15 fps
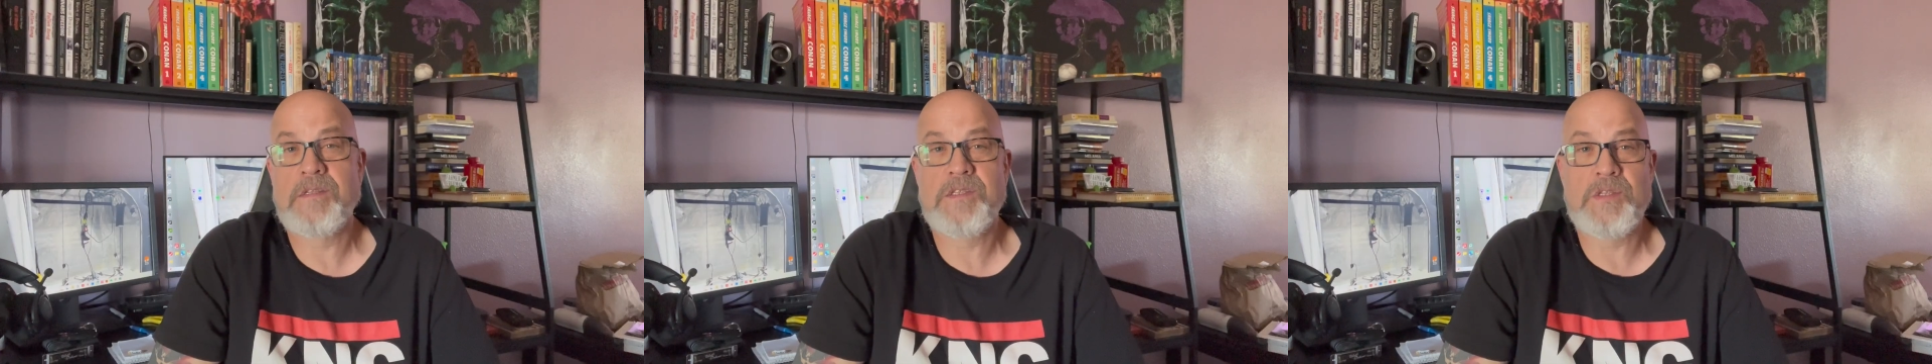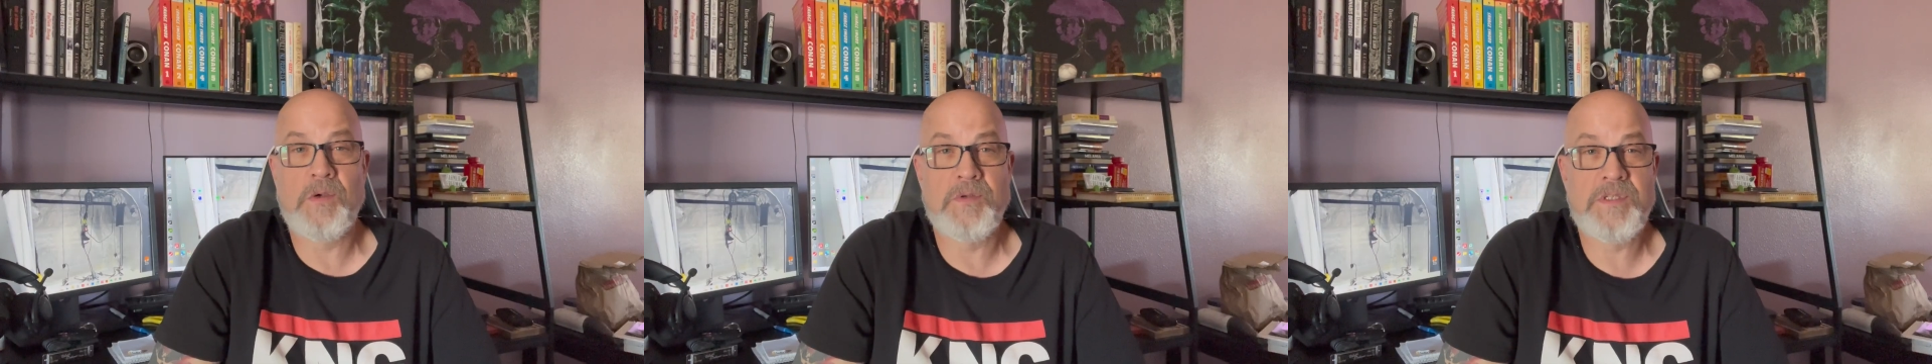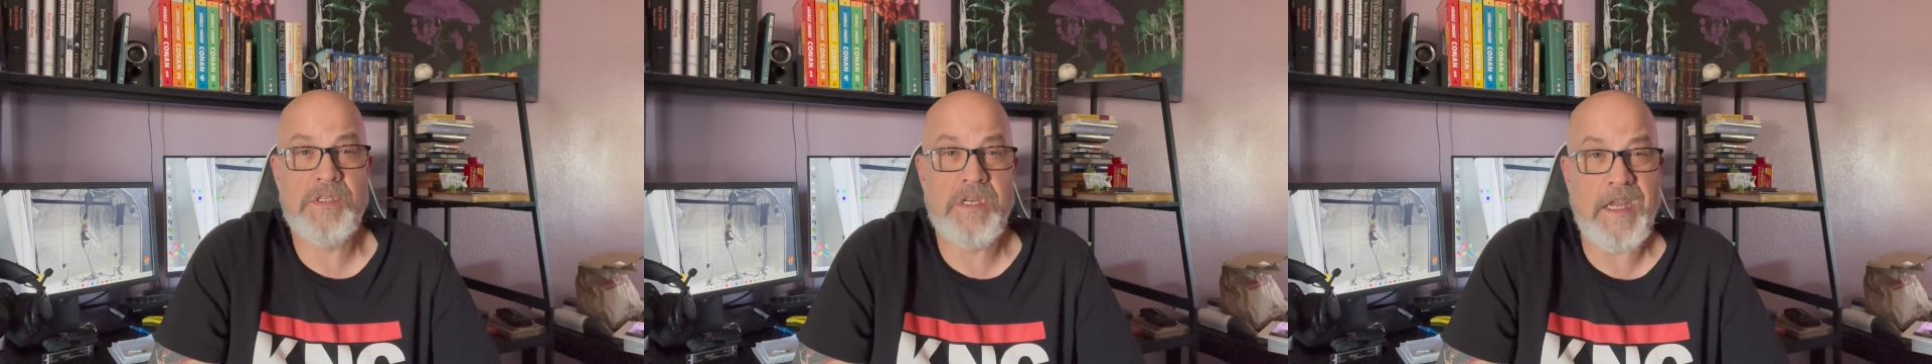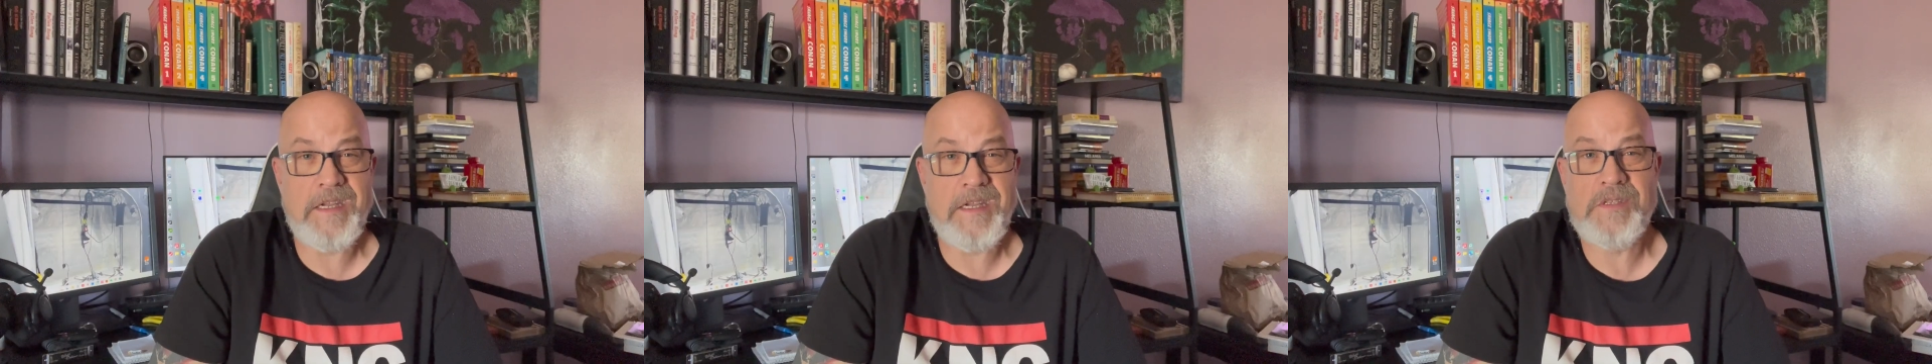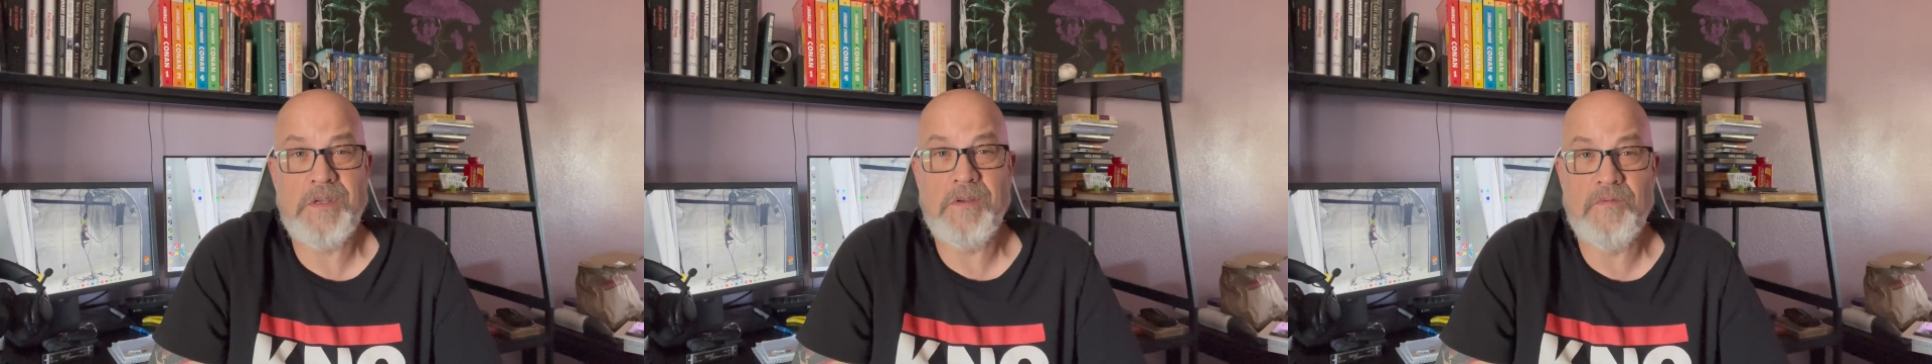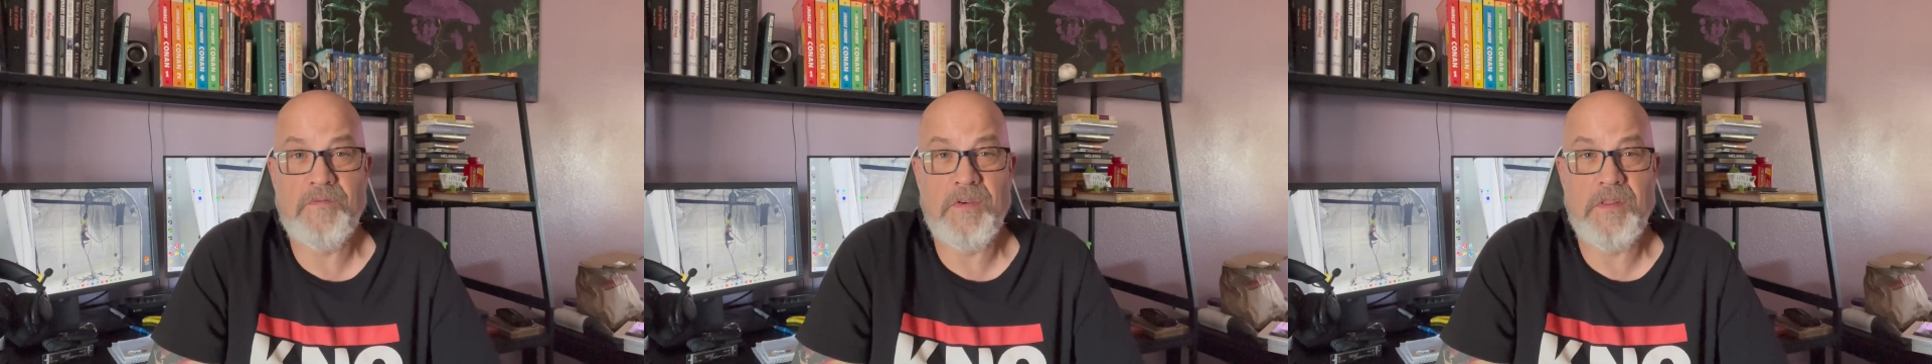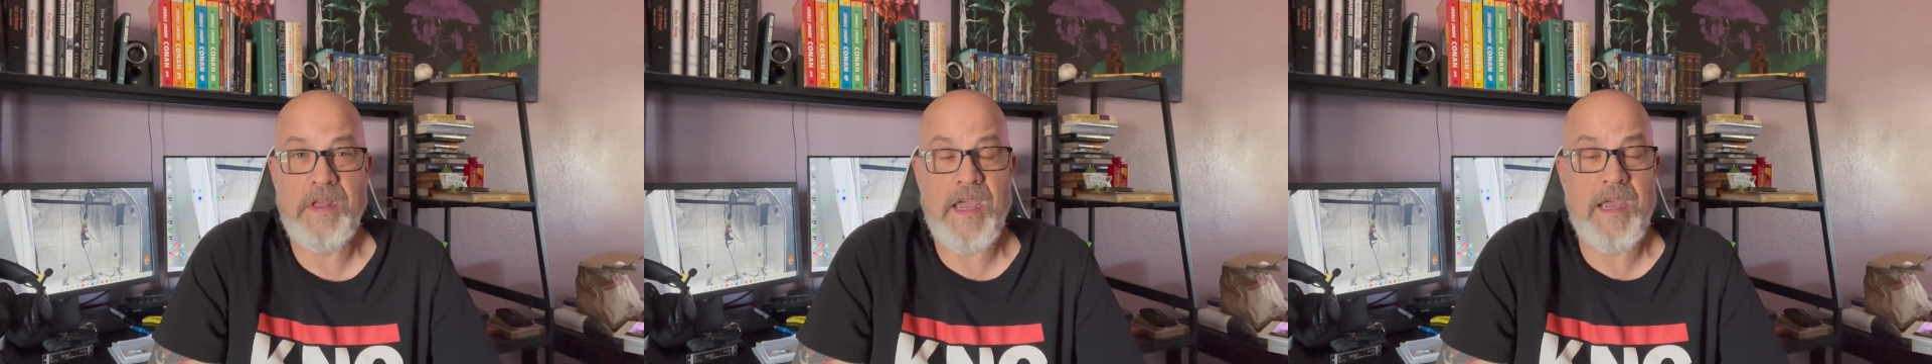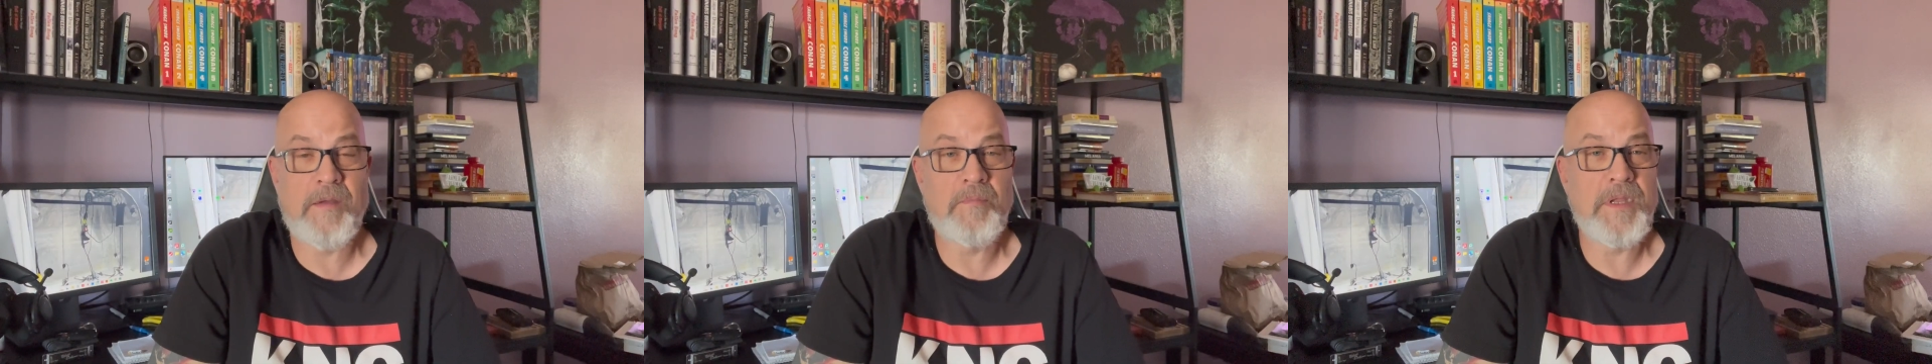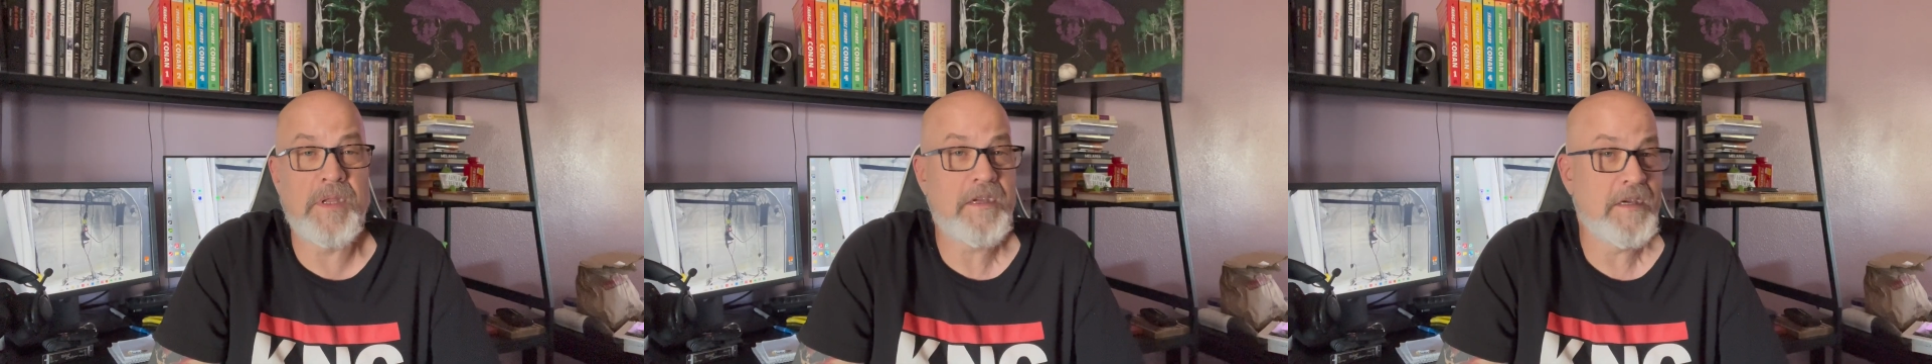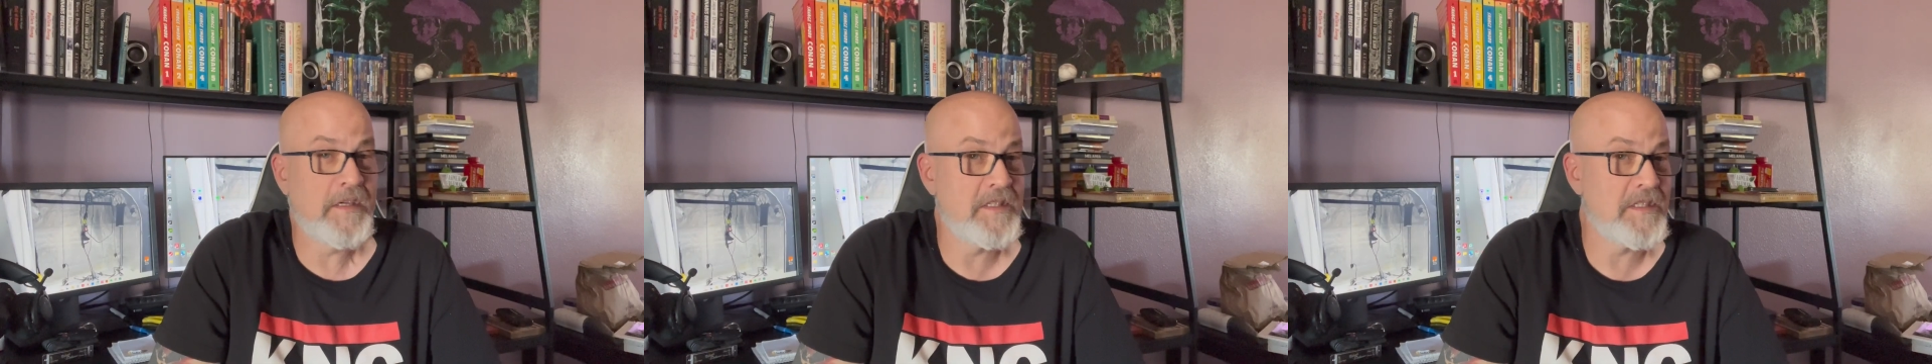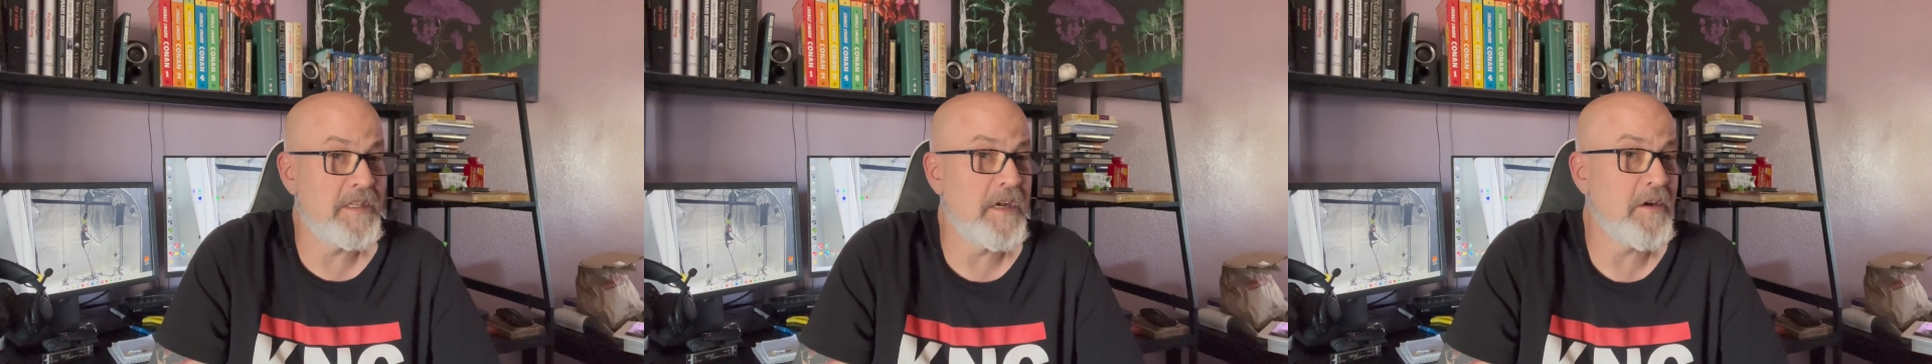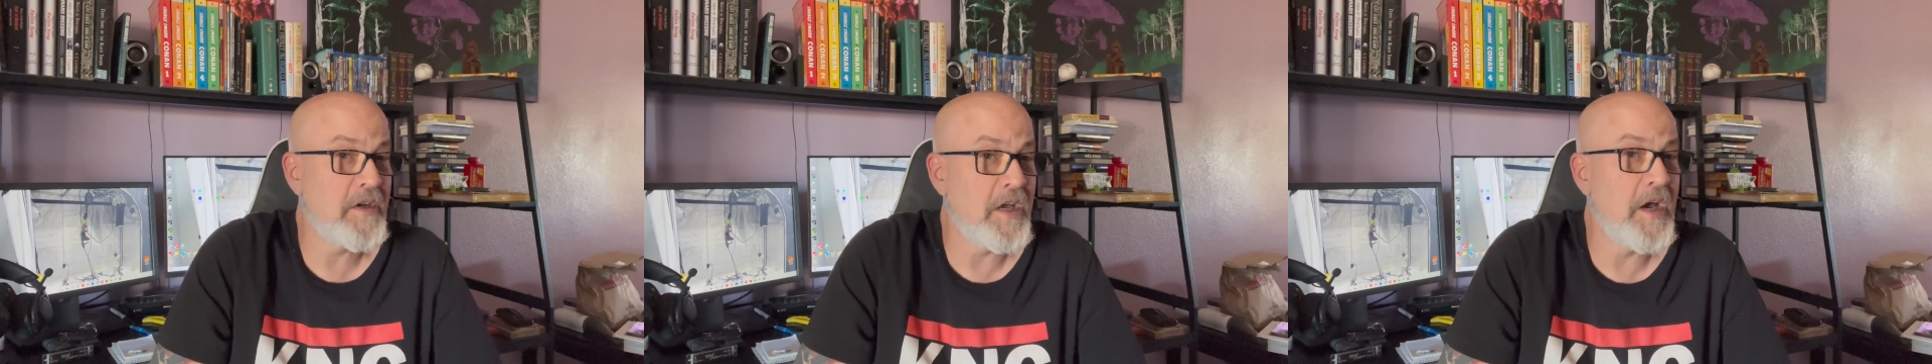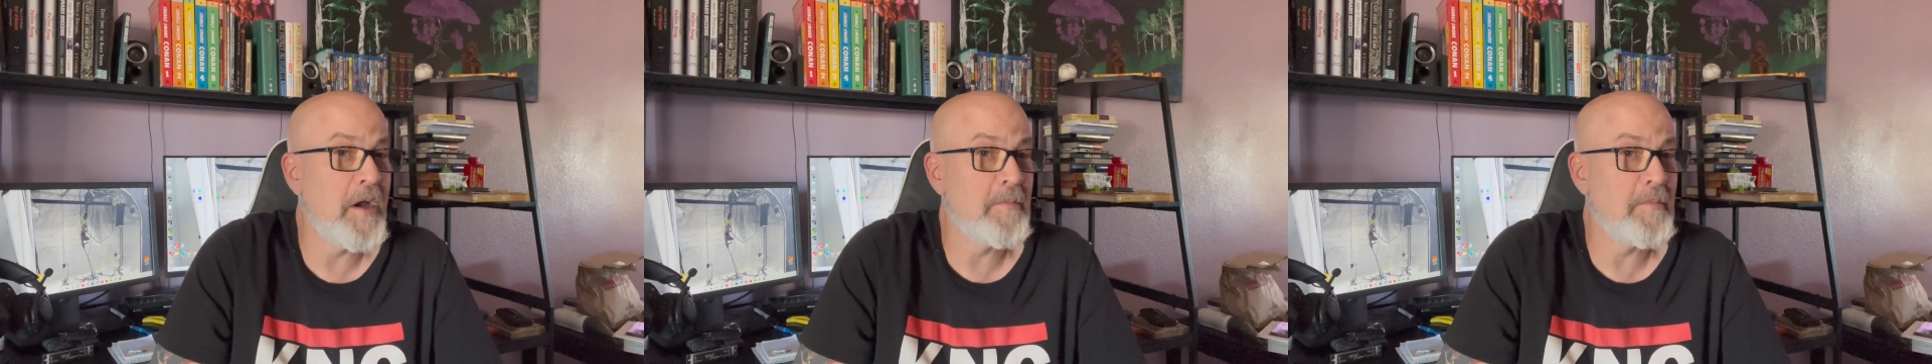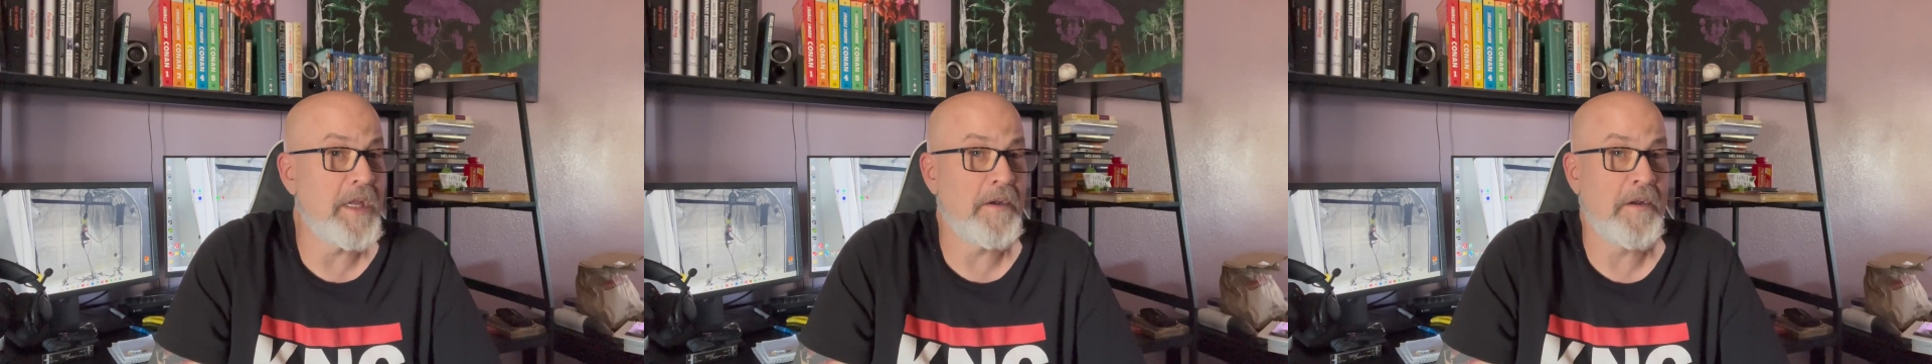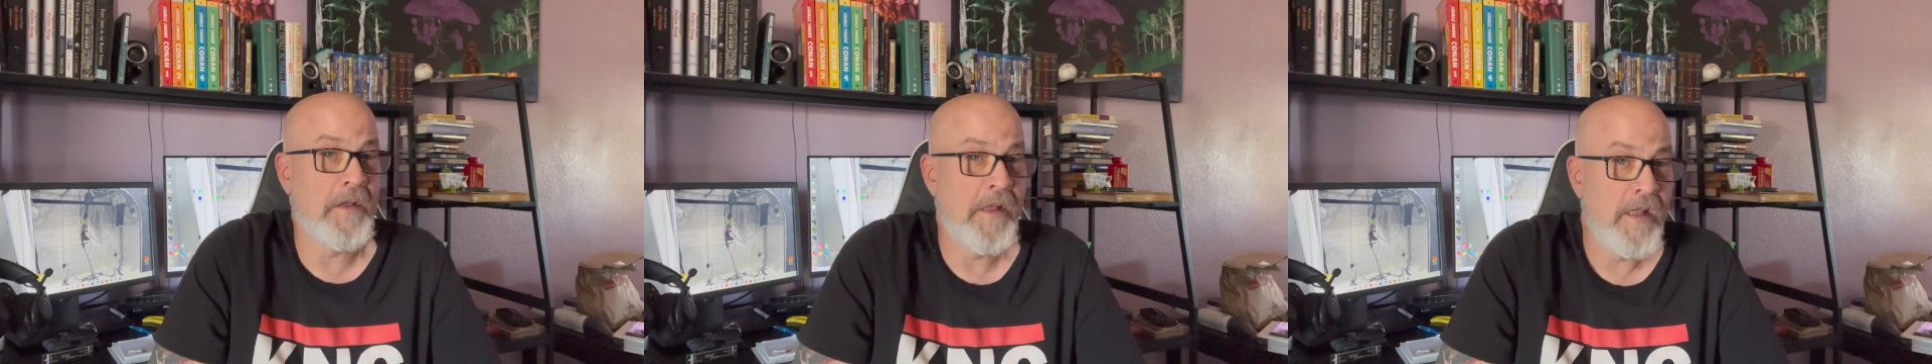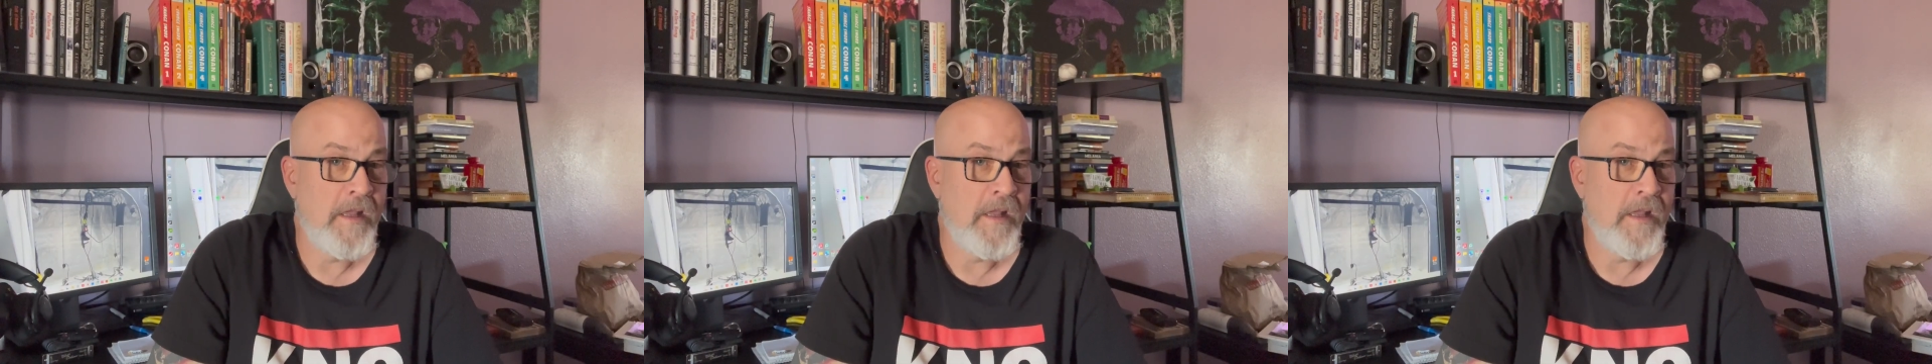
So stay tuned for that because they're coming.